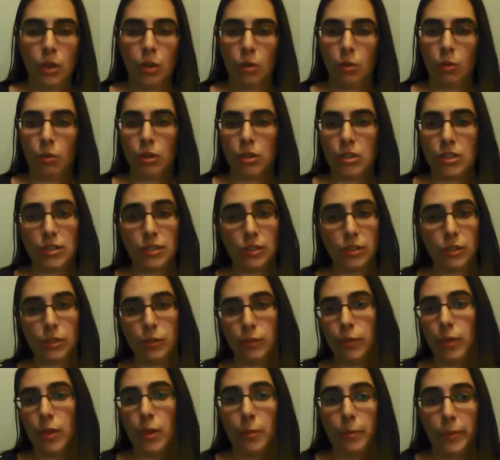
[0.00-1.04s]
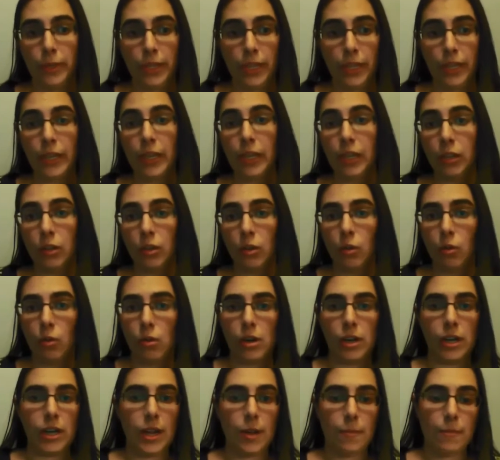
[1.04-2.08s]
or just learn from the beginning,
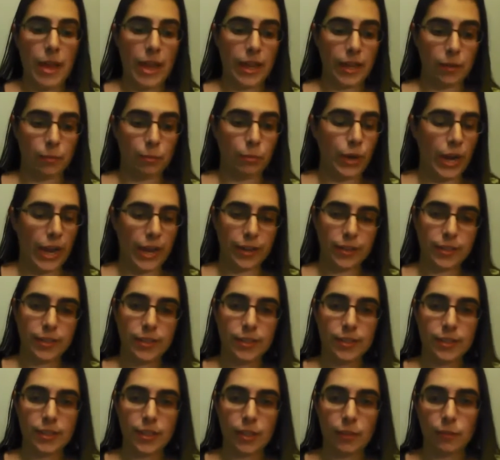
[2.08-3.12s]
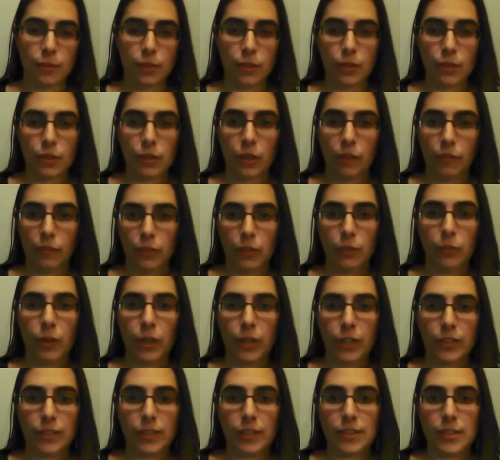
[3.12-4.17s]
or come back and practice if you've
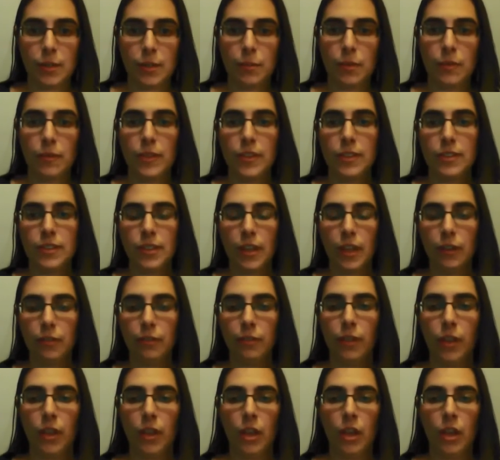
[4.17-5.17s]
already done some of this stuff.